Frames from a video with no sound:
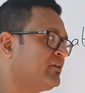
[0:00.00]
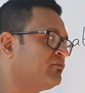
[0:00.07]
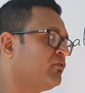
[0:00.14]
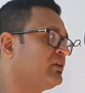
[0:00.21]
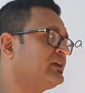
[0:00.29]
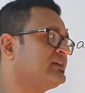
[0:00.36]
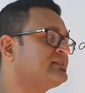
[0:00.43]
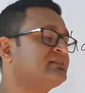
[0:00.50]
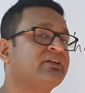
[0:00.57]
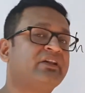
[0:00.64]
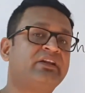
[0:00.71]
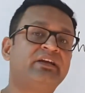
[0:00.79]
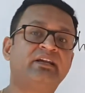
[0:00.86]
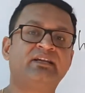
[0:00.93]
What is
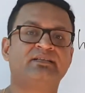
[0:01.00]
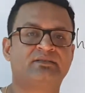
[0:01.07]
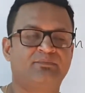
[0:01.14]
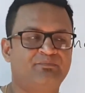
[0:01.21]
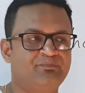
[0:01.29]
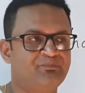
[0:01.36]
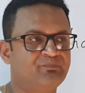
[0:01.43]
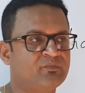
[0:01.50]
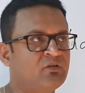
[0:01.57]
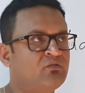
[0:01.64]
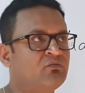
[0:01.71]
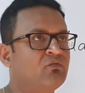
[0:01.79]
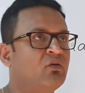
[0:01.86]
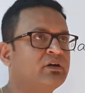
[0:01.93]
realism,
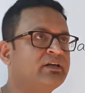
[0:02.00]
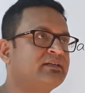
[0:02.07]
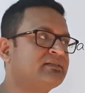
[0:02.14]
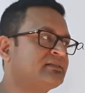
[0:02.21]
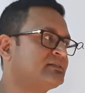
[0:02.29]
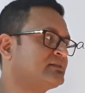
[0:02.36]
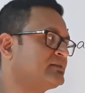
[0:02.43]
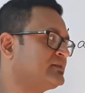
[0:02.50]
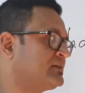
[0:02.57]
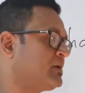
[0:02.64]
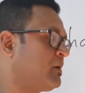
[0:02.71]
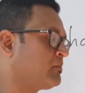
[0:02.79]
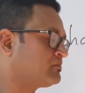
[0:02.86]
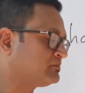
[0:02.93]
what is
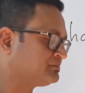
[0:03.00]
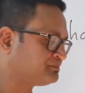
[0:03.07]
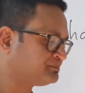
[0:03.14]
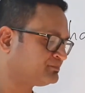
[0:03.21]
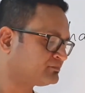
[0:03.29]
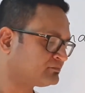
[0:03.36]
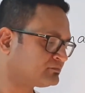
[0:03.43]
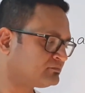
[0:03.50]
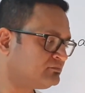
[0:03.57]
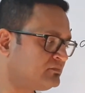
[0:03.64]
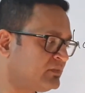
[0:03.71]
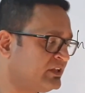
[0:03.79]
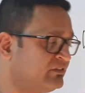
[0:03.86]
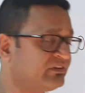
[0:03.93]

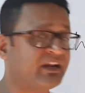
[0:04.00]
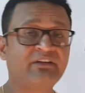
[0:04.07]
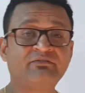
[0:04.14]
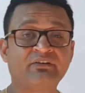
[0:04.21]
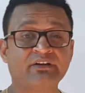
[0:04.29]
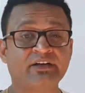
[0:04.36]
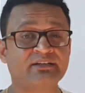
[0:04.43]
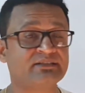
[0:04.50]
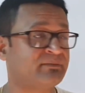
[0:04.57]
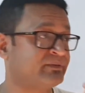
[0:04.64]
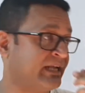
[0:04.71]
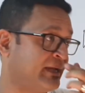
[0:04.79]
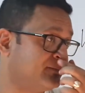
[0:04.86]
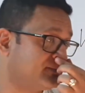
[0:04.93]
even I forget
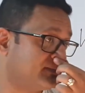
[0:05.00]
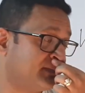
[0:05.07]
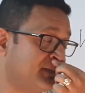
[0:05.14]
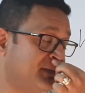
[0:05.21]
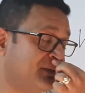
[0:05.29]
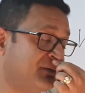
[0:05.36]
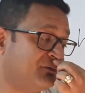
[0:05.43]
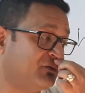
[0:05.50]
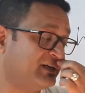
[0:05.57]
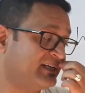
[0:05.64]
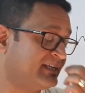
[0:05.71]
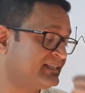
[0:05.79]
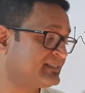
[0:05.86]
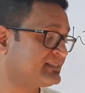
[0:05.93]
sometimes, what
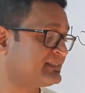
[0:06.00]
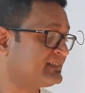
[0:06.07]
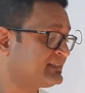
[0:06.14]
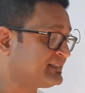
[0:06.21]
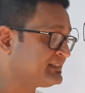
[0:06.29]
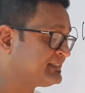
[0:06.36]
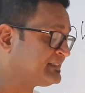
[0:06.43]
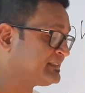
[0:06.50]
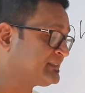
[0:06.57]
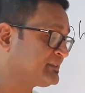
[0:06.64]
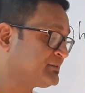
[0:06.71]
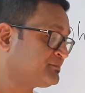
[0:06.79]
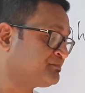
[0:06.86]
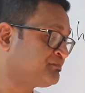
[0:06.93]
is uh,